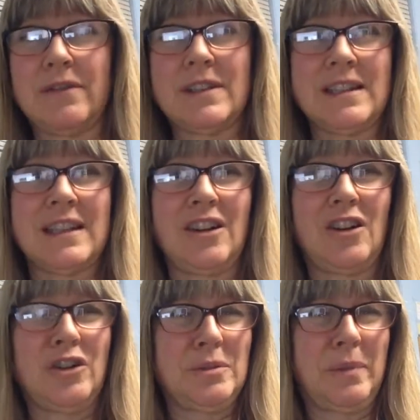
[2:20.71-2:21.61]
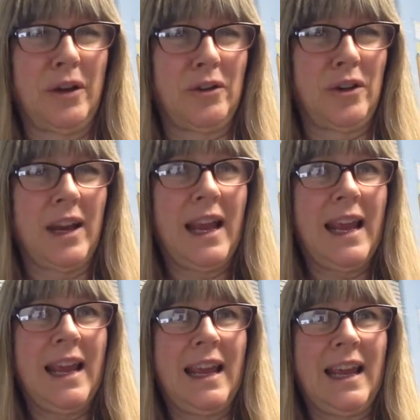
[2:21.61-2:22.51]
ever since I learned about her
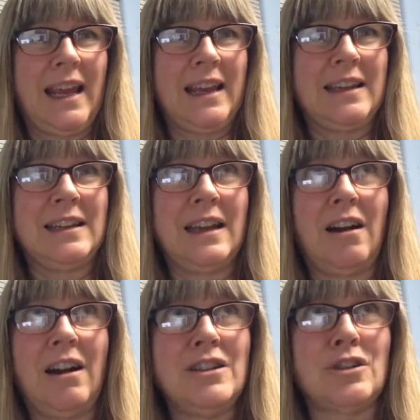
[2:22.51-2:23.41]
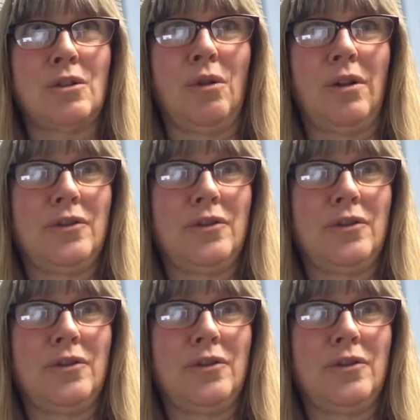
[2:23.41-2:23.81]
in high school.